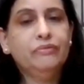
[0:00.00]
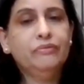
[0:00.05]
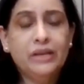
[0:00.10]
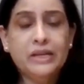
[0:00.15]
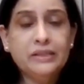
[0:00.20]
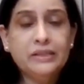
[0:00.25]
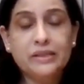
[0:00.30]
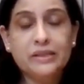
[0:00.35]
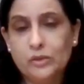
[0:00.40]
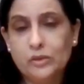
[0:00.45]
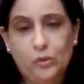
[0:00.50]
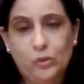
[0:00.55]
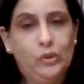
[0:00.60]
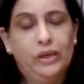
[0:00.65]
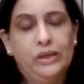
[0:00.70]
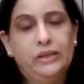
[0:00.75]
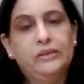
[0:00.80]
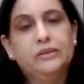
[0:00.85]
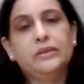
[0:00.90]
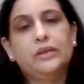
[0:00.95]
phrases,
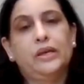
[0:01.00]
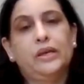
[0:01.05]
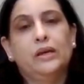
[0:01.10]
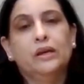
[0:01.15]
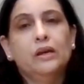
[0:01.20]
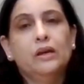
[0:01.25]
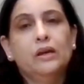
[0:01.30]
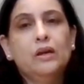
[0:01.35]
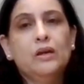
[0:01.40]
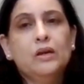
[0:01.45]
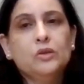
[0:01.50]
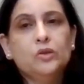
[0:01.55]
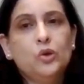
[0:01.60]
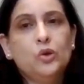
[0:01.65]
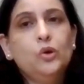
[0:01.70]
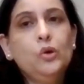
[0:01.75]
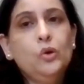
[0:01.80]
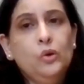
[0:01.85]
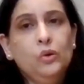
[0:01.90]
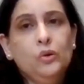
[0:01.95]
you can say.
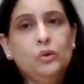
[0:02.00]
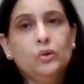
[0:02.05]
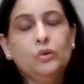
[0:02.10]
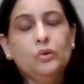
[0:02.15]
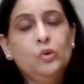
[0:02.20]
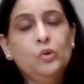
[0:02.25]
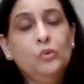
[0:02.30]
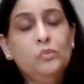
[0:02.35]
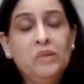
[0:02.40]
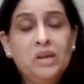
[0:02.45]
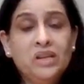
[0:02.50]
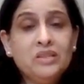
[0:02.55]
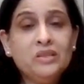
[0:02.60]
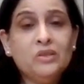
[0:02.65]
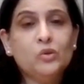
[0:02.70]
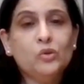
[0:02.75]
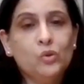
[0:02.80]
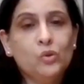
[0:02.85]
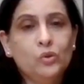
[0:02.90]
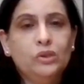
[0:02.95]
So you
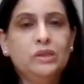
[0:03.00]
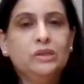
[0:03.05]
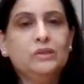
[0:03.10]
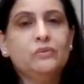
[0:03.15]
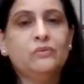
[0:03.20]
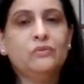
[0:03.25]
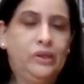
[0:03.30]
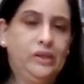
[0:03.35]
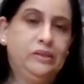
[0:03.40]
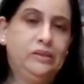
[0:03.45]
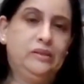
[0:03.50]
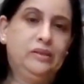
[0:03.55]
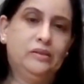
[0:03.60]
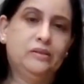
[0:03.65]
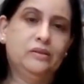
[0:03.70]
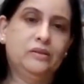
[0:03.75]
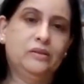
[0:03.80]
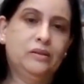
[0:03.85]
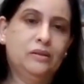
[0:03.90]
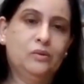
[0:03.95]
must know these
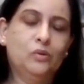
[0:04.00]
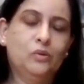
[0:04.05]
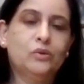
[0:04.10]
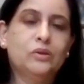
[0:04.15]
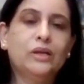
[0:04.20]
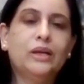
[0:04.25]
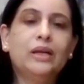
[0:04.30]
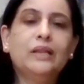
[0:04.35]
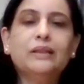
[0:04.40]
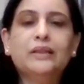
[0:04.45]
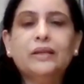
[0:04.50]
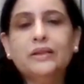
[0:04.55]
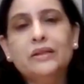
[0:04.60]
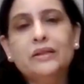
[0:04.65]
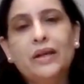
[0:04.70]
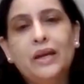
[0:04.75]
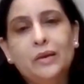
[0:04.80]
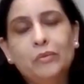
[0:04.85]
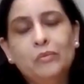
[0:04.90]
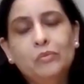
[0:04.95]
phrases to tell the
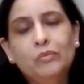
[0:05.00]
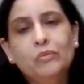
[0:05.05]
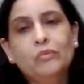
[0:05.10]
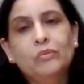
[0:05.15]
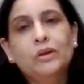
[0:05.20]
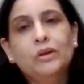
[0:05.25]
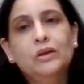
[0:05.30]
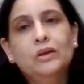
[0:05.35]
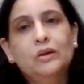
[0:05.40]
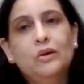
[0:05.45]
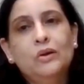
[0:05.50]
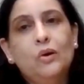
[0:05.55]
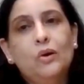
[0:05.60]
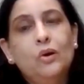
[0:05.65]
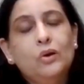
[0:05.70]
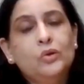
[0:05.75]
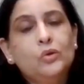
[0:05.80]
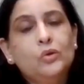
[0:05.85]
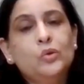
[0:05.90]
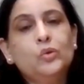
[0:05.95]
time
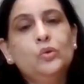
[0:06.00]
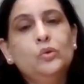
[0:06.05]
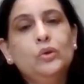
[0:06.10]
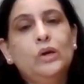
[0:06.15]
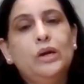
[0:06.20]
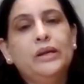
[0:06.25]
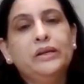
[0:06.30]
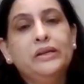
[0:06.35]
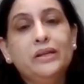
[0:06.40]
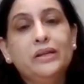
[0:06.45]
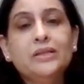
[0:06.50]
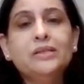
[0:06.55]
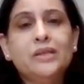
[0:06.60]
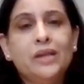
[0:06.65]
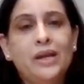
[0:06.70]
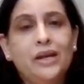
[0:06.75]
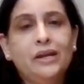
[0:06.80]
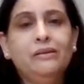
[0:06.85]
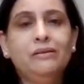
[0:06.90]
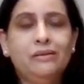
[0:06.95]
or to
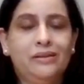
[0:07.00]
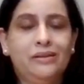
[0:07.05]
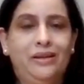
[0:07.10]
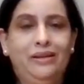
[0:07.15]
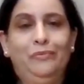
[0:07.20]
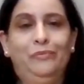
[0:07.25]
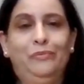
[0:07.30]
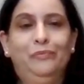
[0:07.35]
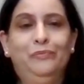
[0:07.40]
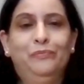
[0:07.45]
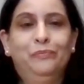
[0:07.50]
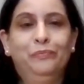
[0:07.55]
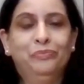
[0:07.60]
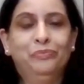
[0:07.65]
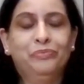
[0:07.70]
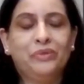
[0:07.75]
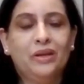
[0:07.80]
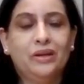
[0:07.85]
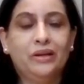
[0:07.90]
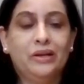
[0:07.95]
understand time,
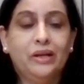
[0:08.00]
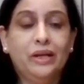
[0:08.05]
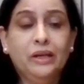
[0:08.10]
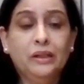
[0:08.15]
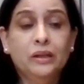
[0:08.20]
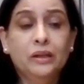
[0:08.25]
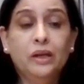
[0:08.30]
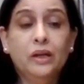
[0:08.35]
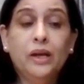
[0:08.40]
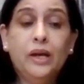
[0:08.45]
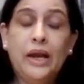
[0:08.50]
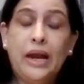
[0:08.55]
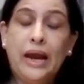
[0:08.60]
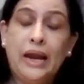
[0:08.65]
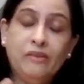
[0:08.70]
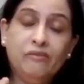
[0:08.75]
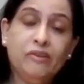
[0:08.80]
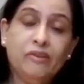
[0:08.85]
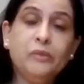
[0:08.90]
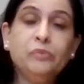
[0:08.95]
right?
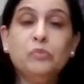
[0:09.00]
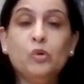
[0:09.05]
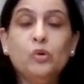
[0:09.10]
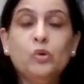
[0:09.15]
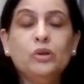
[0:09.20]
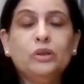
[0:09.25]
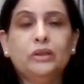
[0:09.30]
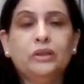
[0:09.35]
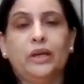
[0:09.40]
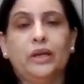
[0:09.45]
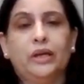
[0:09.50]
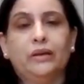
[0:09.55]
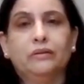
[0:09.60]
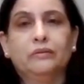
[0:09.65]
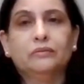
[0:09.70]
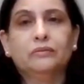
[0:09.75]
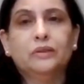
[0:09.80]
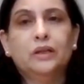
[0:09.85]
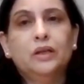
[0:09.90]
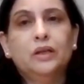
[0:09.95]
And one more thing,